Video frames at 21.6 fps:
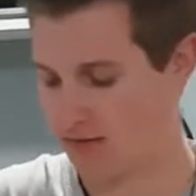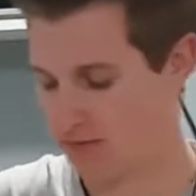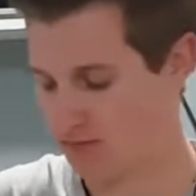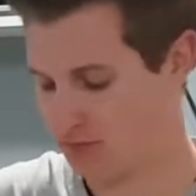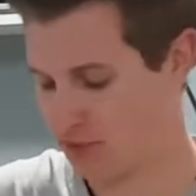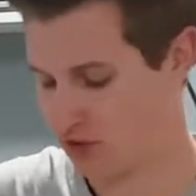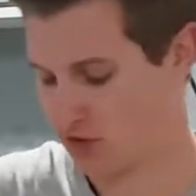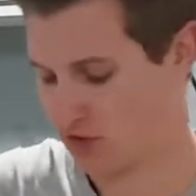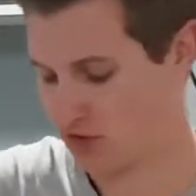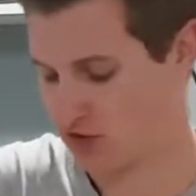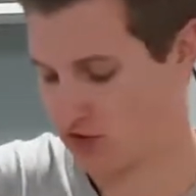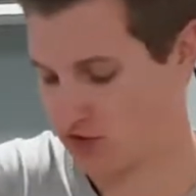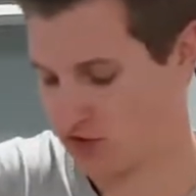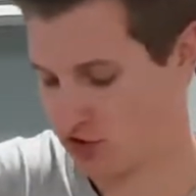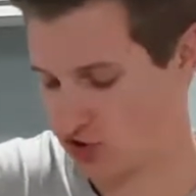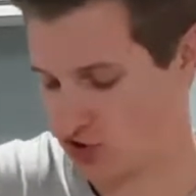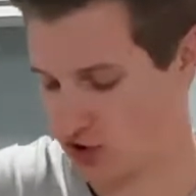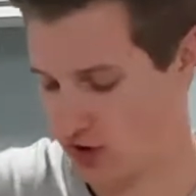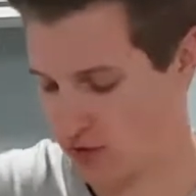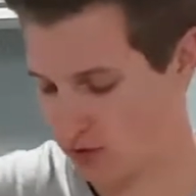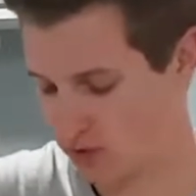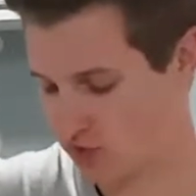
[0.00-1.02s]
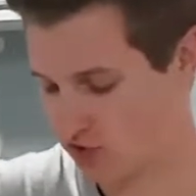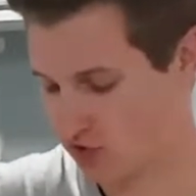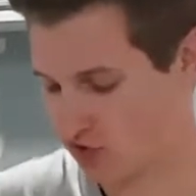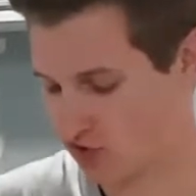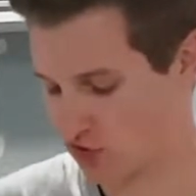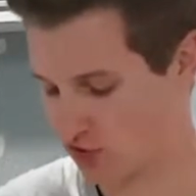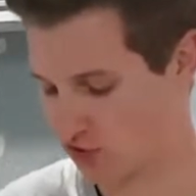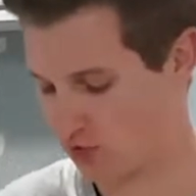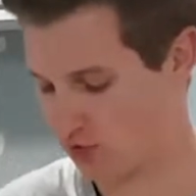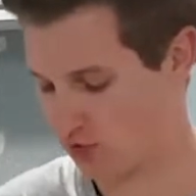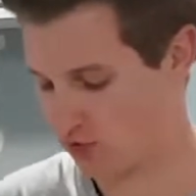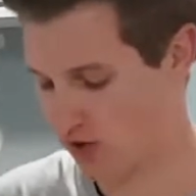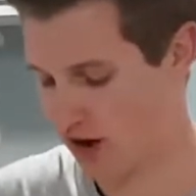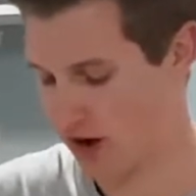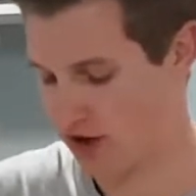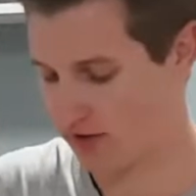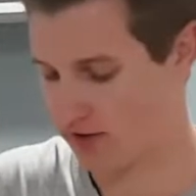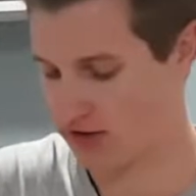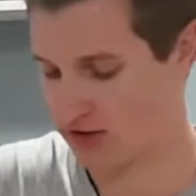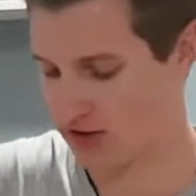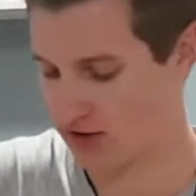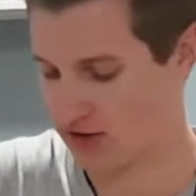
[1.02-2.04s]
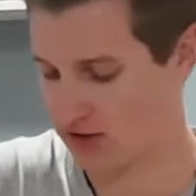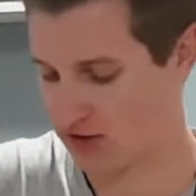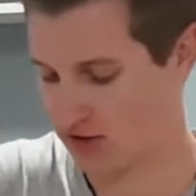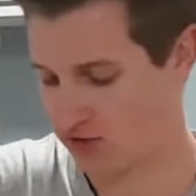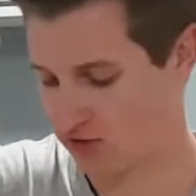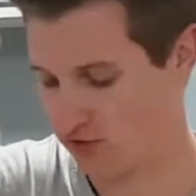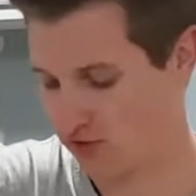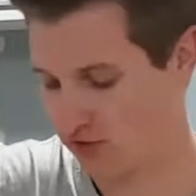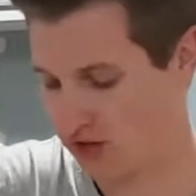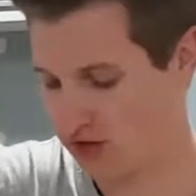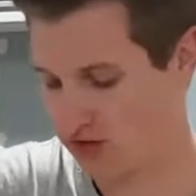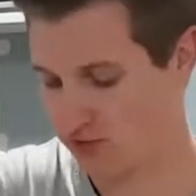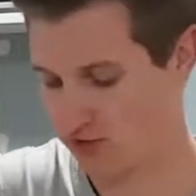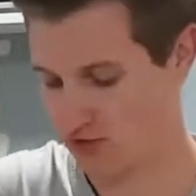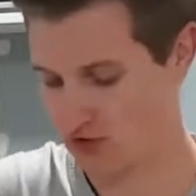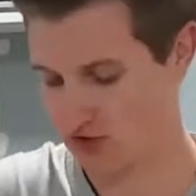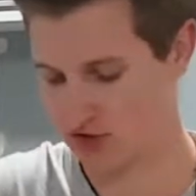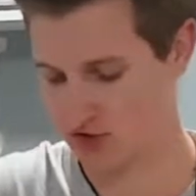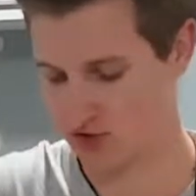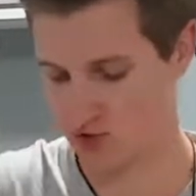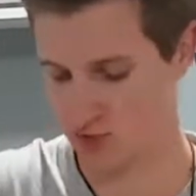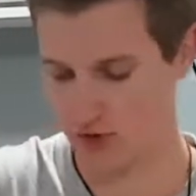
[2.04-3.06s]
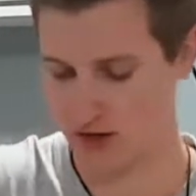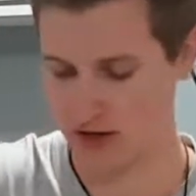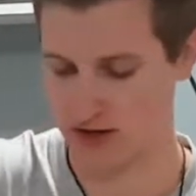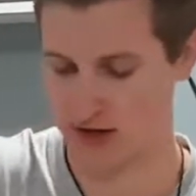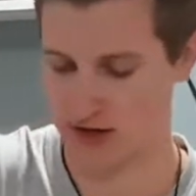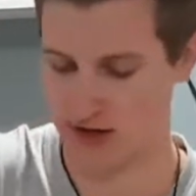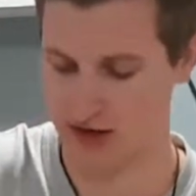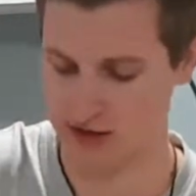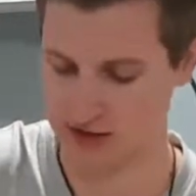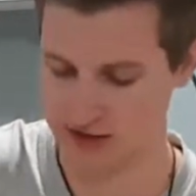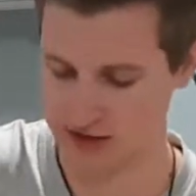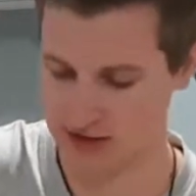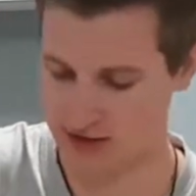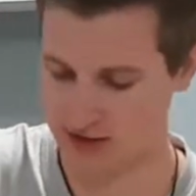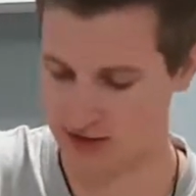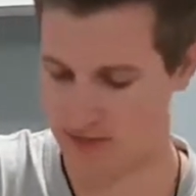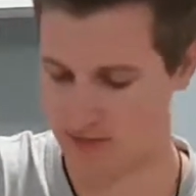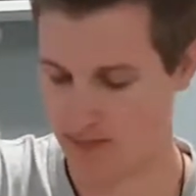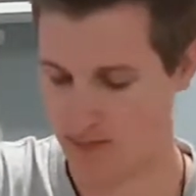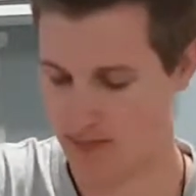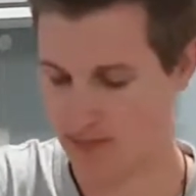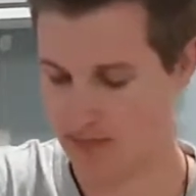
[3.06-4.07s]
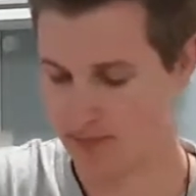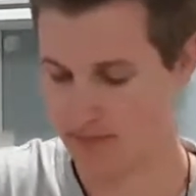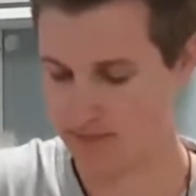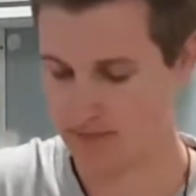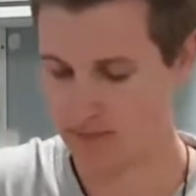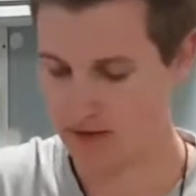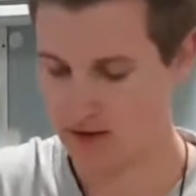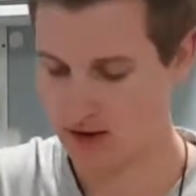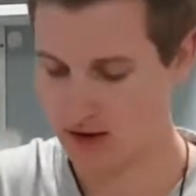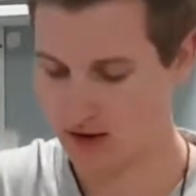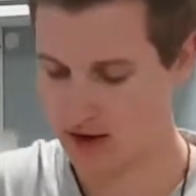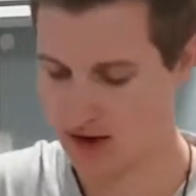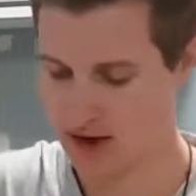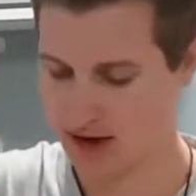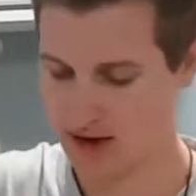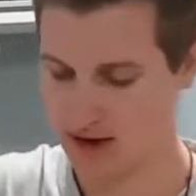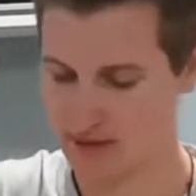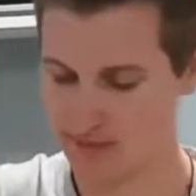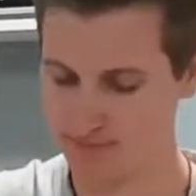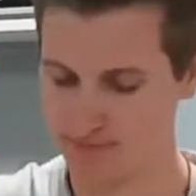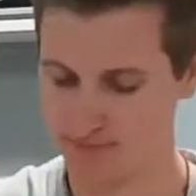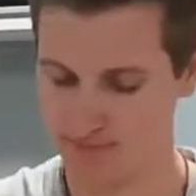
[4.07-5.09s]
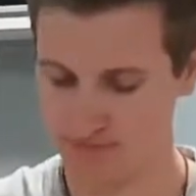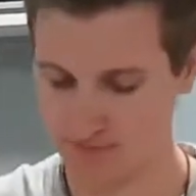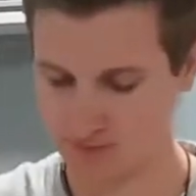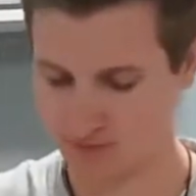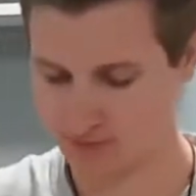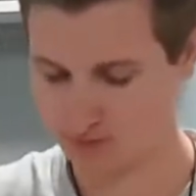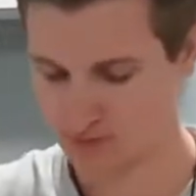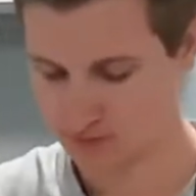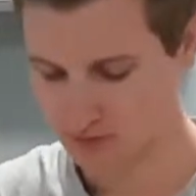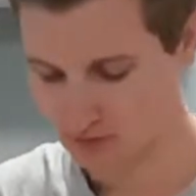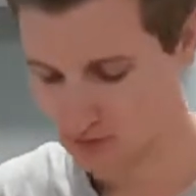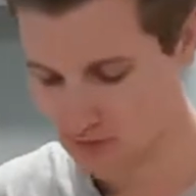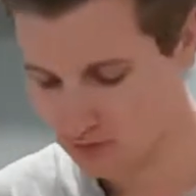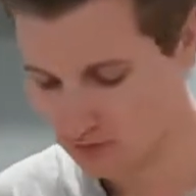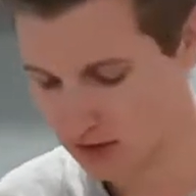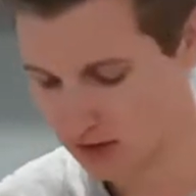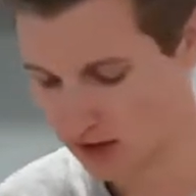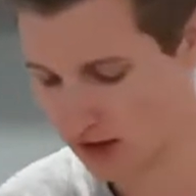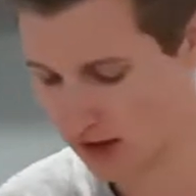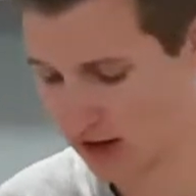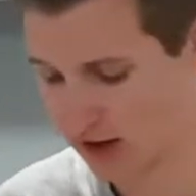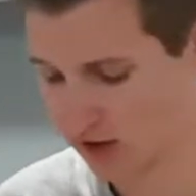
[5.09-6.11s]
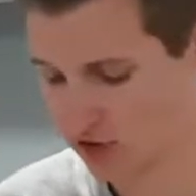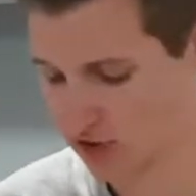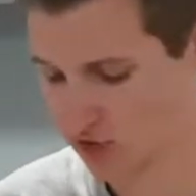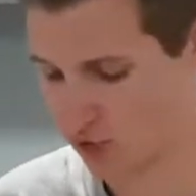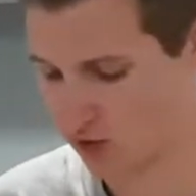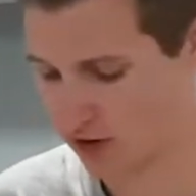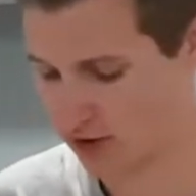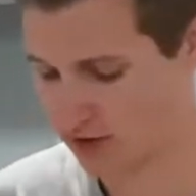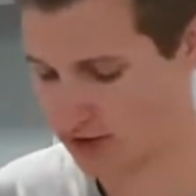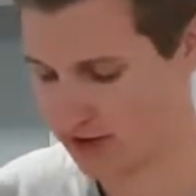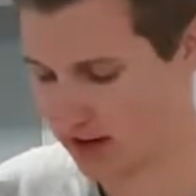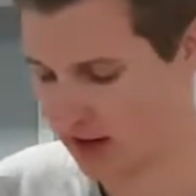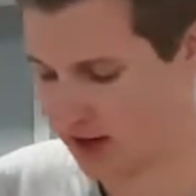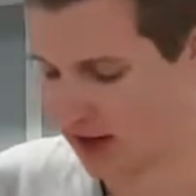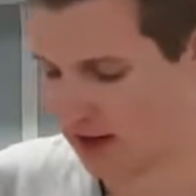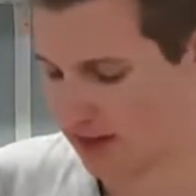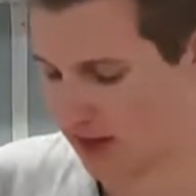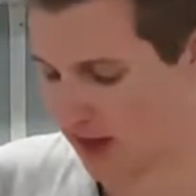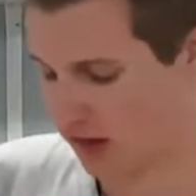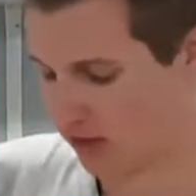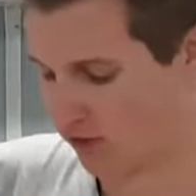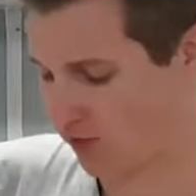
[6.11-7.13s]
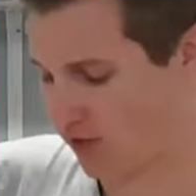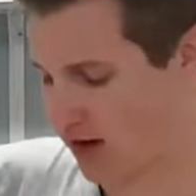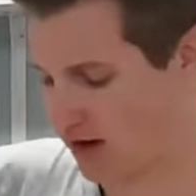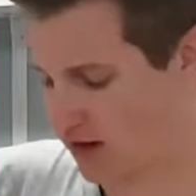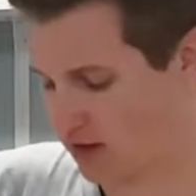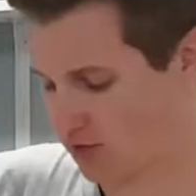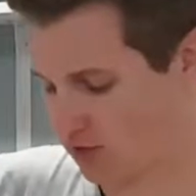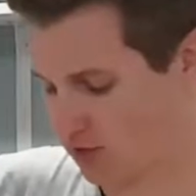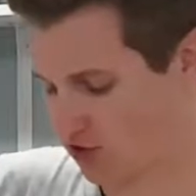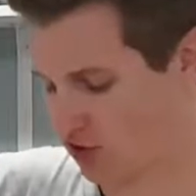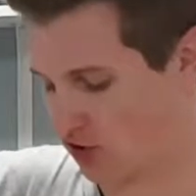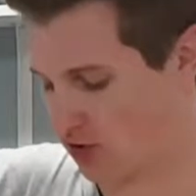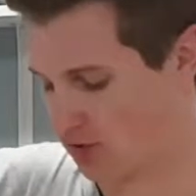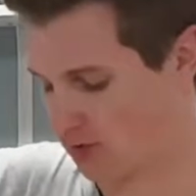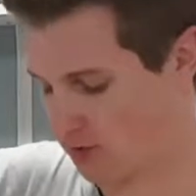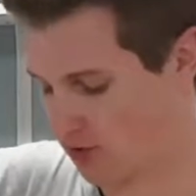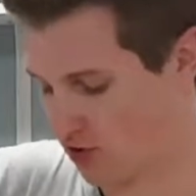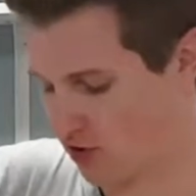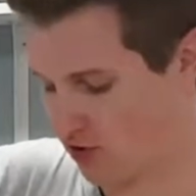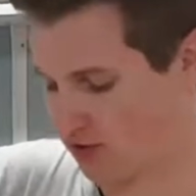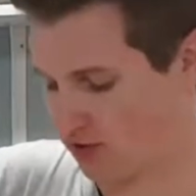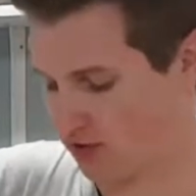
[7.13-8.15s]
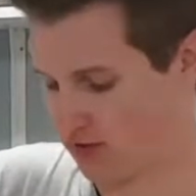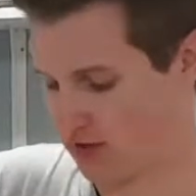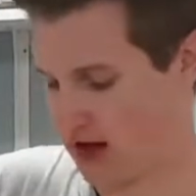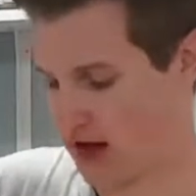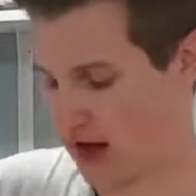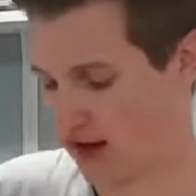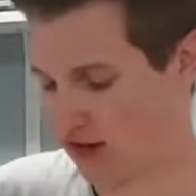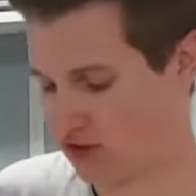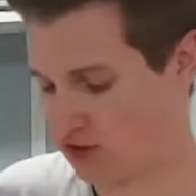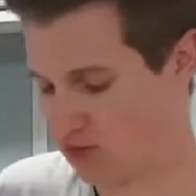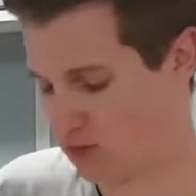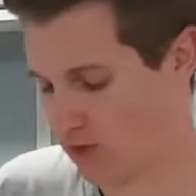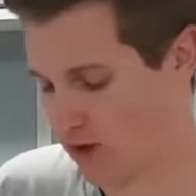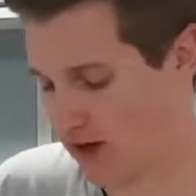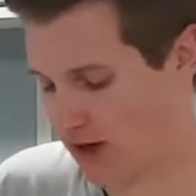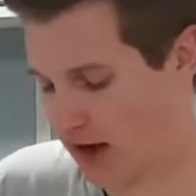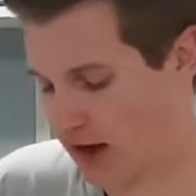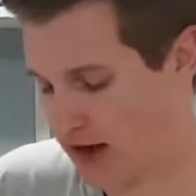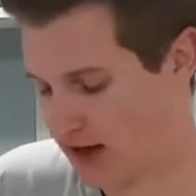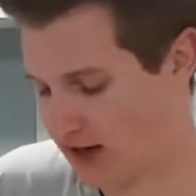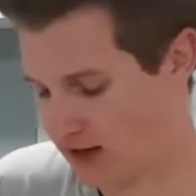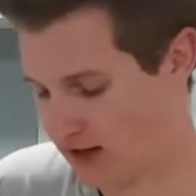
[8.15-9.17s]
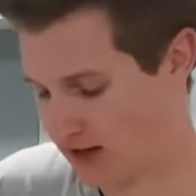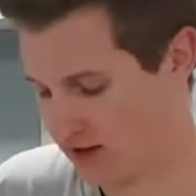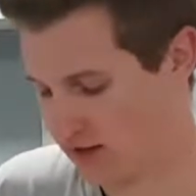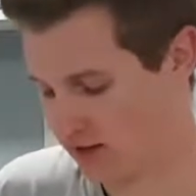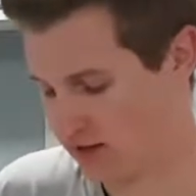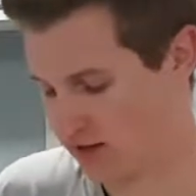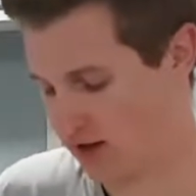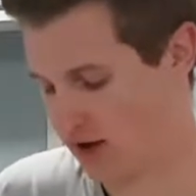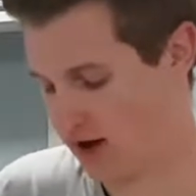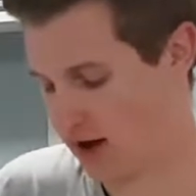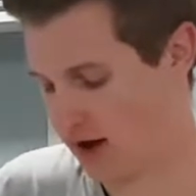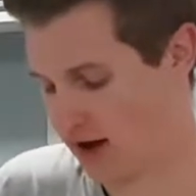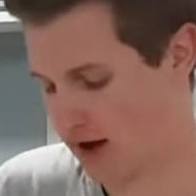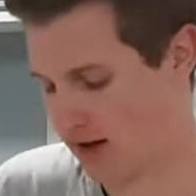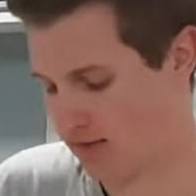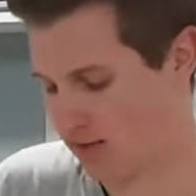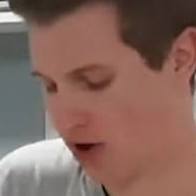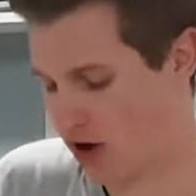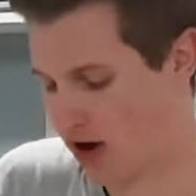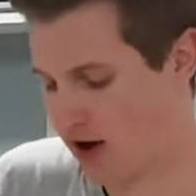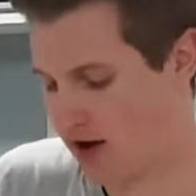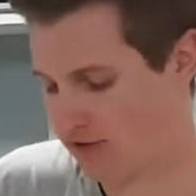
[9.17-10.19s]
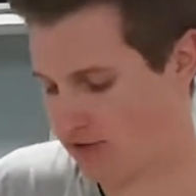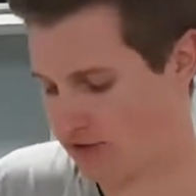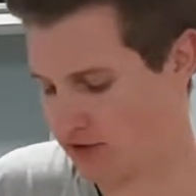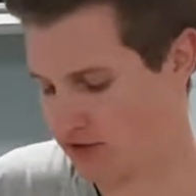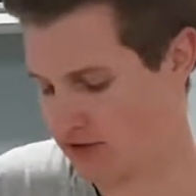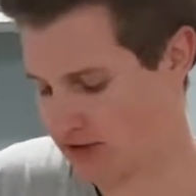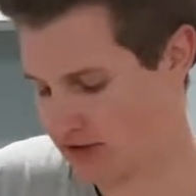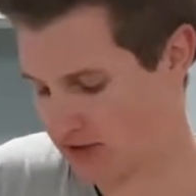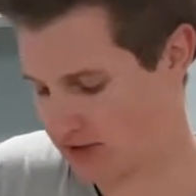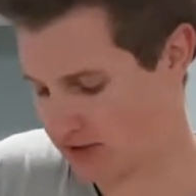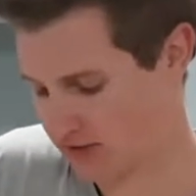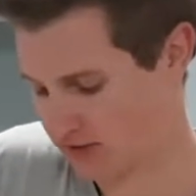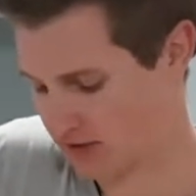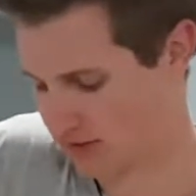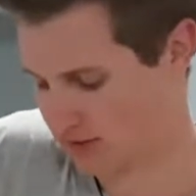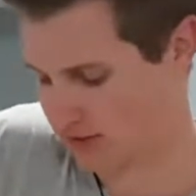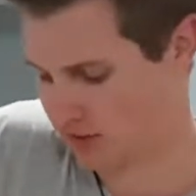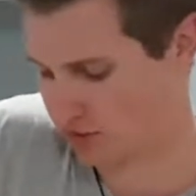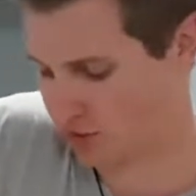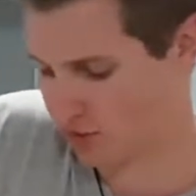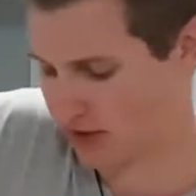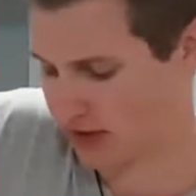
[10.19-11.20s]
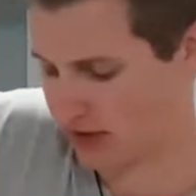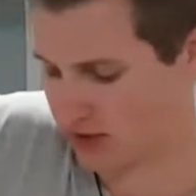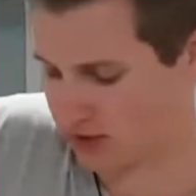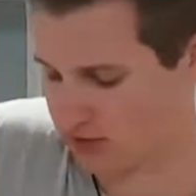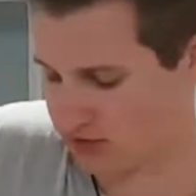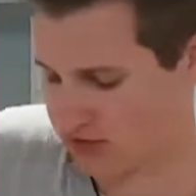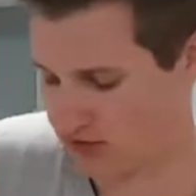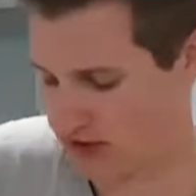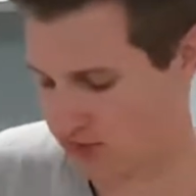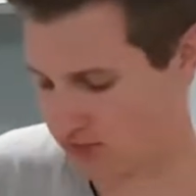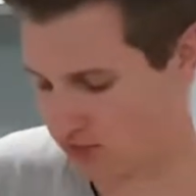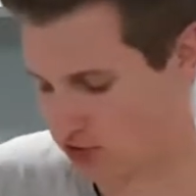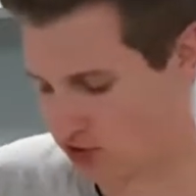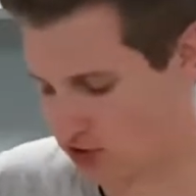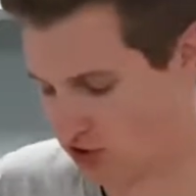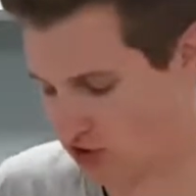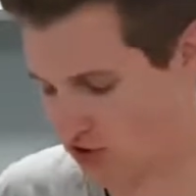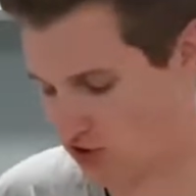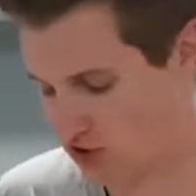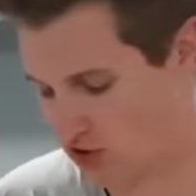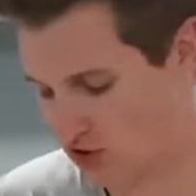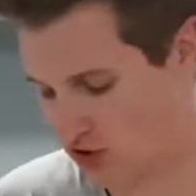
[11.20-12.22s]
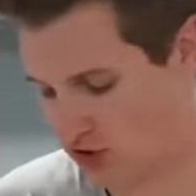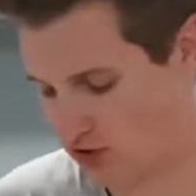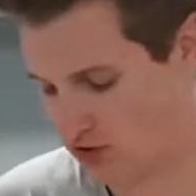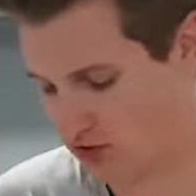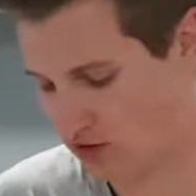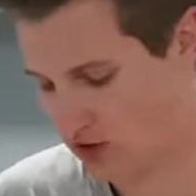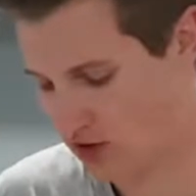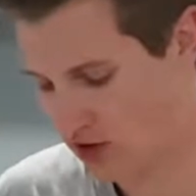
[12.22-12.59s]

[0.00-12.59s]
because the top was sort of browning and it had already risen quite nicely. And I was worried that at that rate it was going to burn at 180. Our oven is a bit weird with temperatures, so